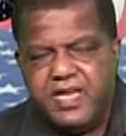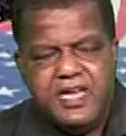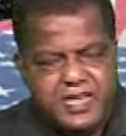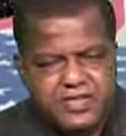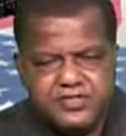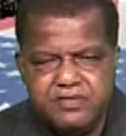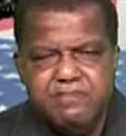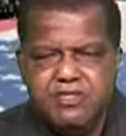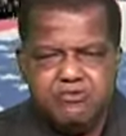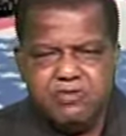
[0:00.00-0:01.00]
is the
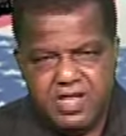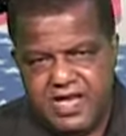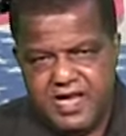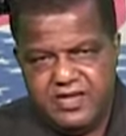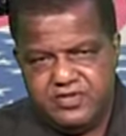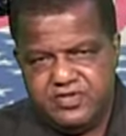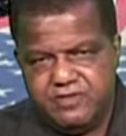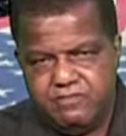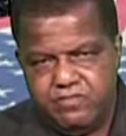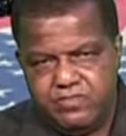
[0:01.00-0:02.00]
middle class.
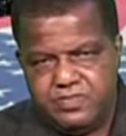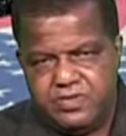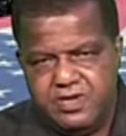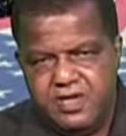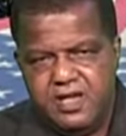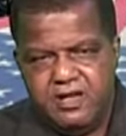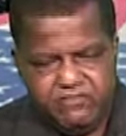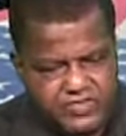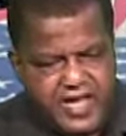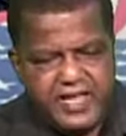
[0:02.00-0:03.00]

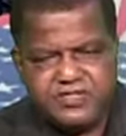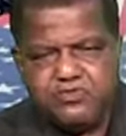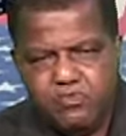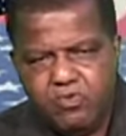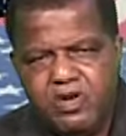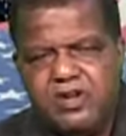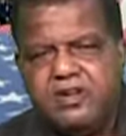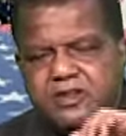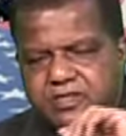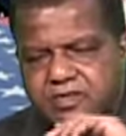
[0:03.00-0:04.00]
That's
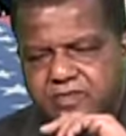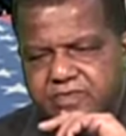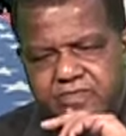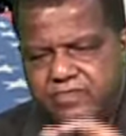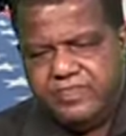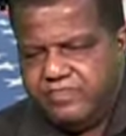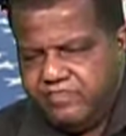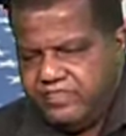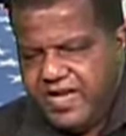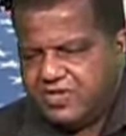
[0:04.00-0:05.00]
where
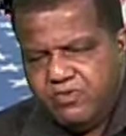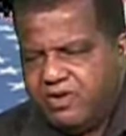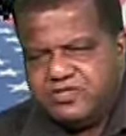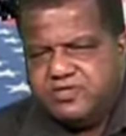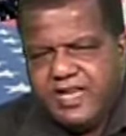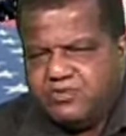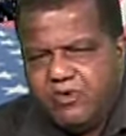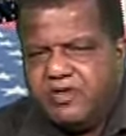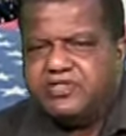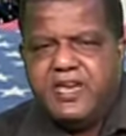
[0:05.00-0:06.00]

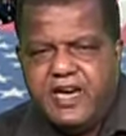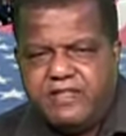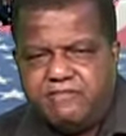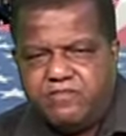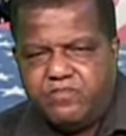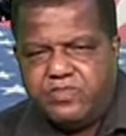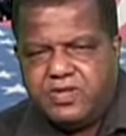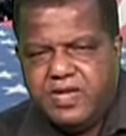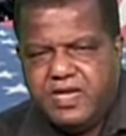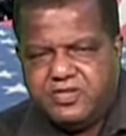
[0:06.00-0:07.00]
it's at,
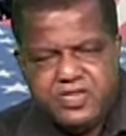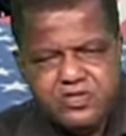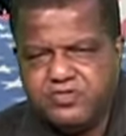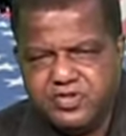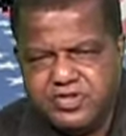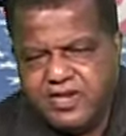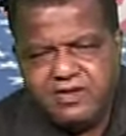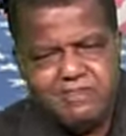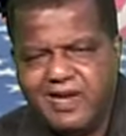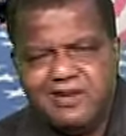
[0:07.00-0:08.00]
as they used to say
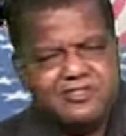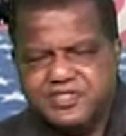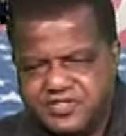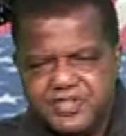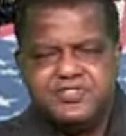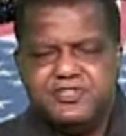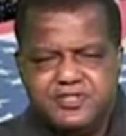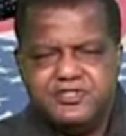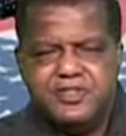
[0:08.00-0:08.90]
back in the 60s.